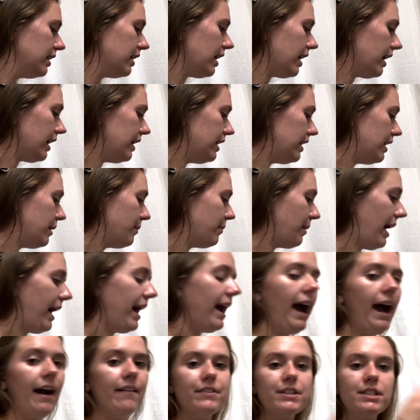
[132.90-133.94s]
I
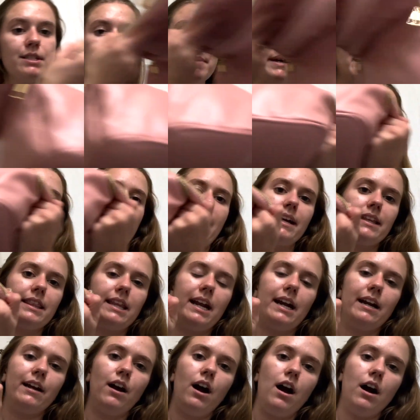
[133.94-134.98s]
have this makeup bag that
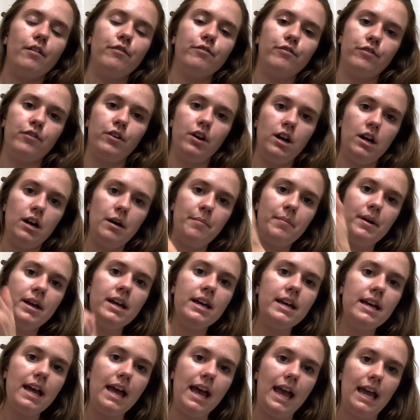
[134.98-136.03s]
I got from
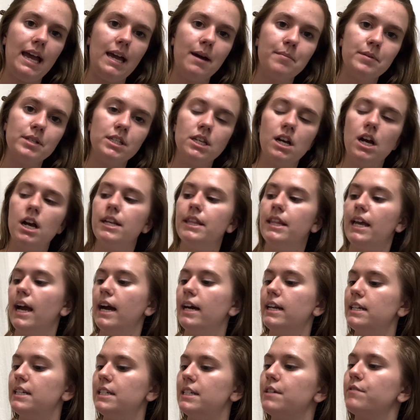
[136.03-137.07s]
Amazon. They
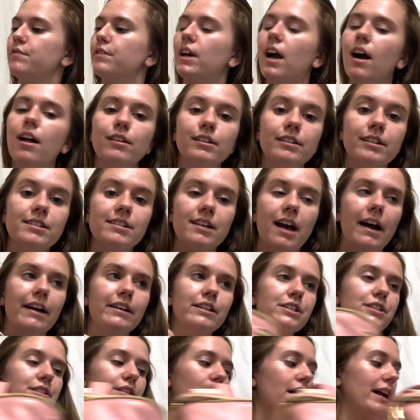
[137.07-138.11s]
had it in different colors. I
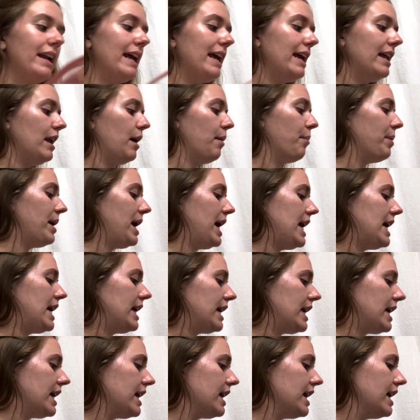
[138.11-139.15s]
just got it in a pink.
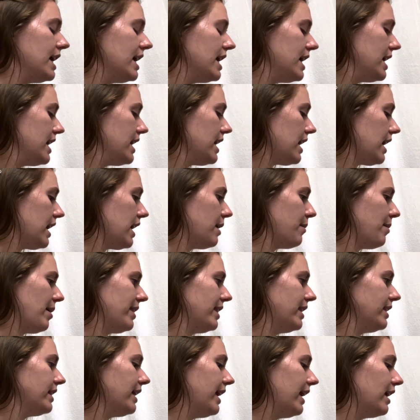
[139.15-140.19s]
I
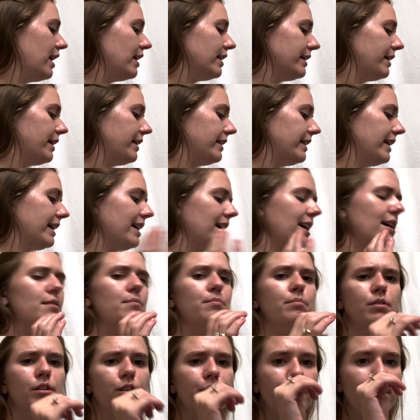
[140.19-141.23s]
think they had it like in
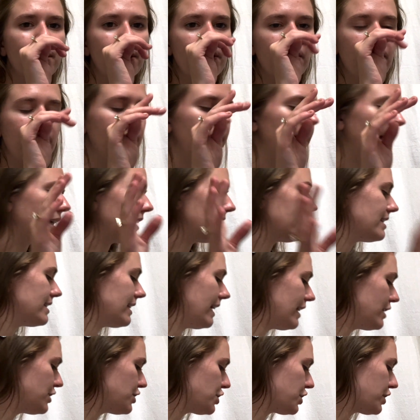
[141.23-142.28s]
blue and like a
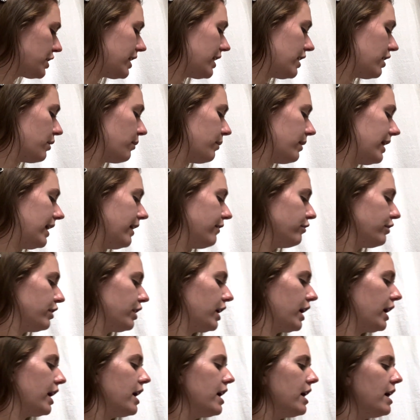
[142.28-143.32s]
sage green or
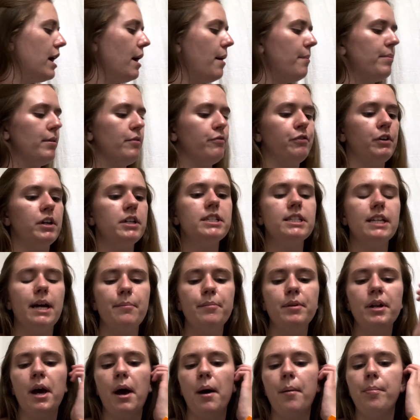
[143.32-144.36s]
whatever. But first I'm
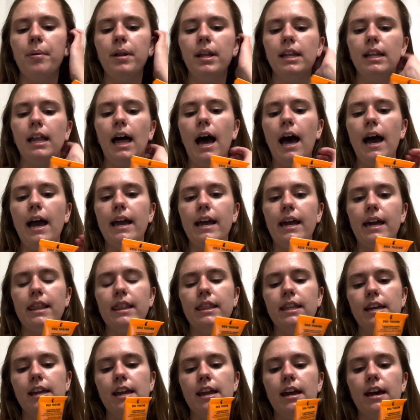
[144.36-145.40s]
gonna apply
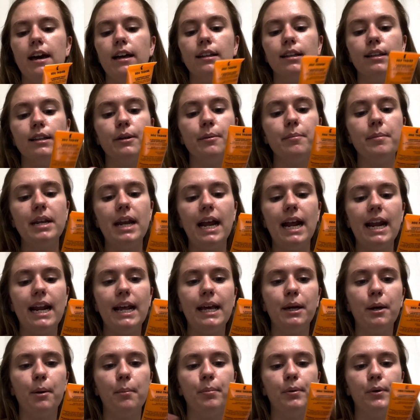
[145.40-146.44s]
the
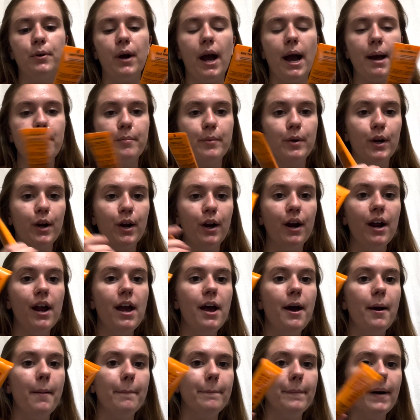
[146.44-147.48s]
Illuminating Primer
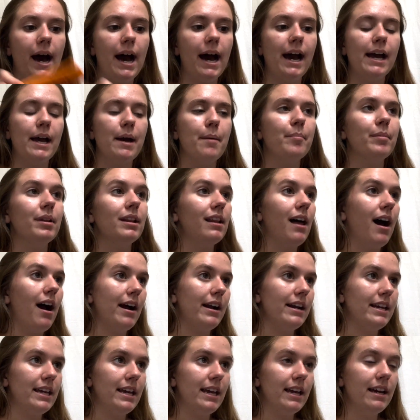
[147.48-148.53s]
by
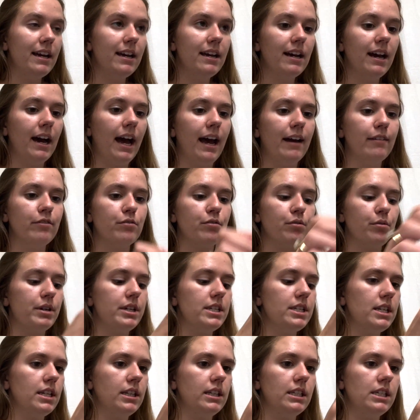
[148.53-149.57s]
Milani. I've
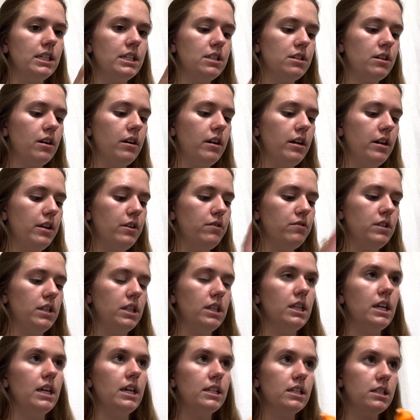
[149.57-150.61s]
recently started using
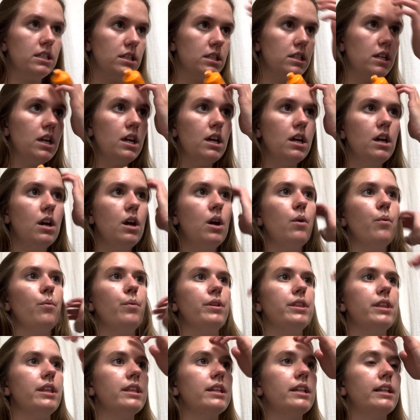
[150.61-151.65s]
this
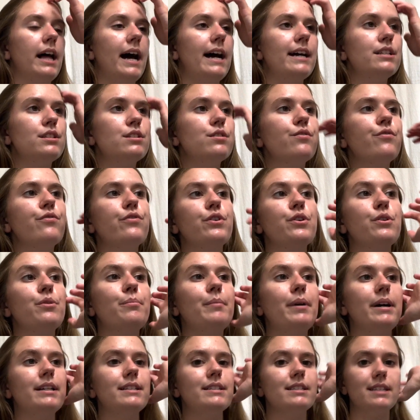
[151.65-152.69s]
within the last few
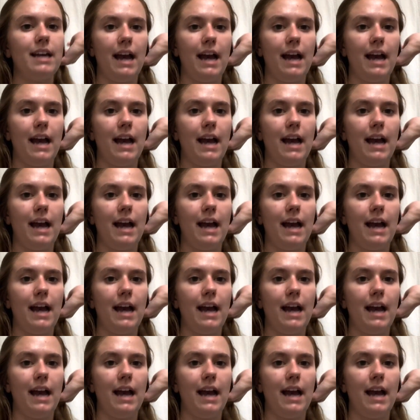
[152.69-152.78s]
months.